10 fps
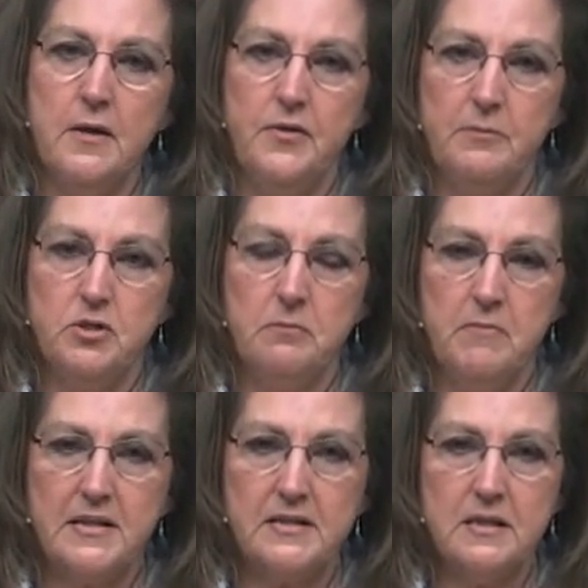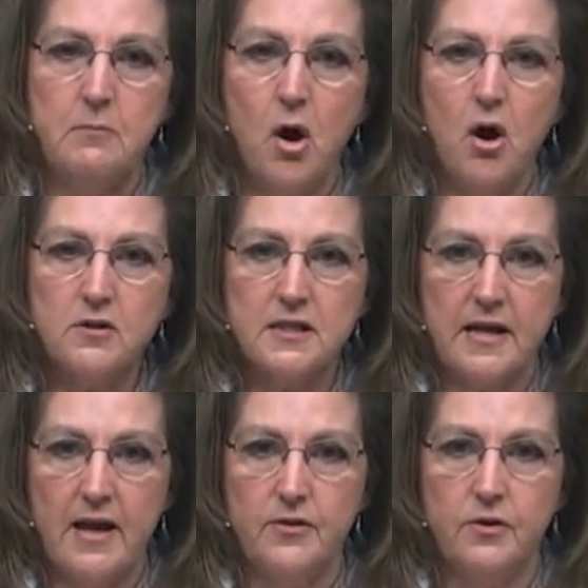them to mix them all
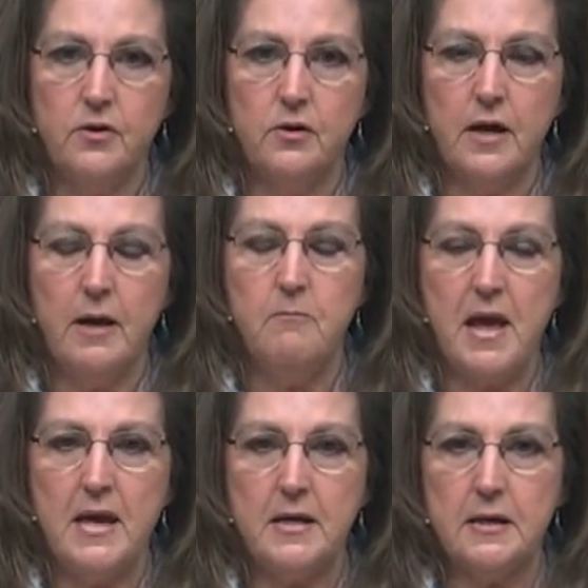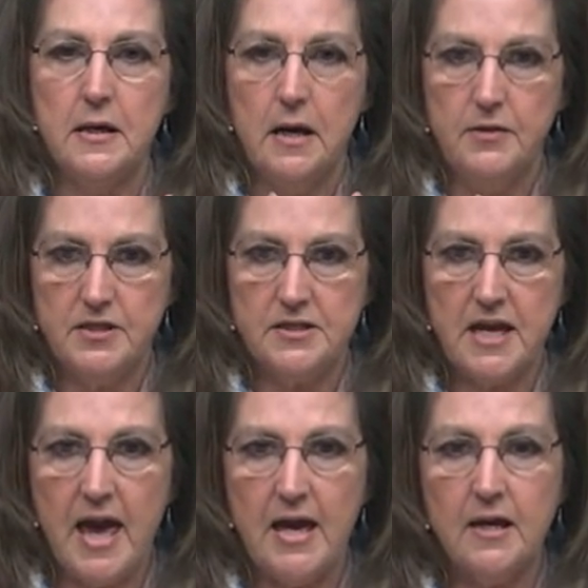together and make this
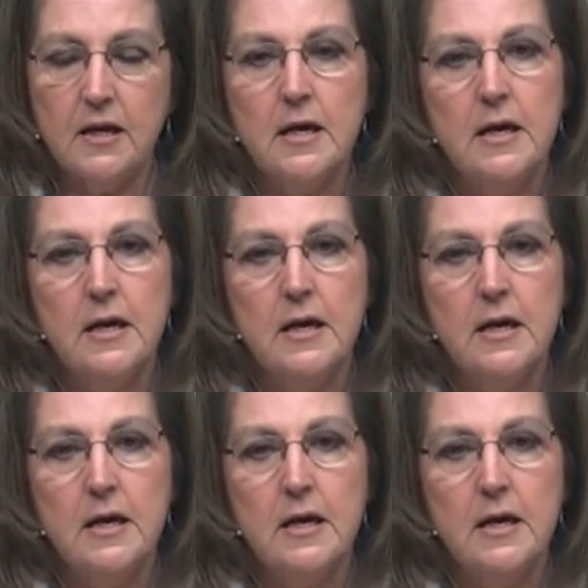cake.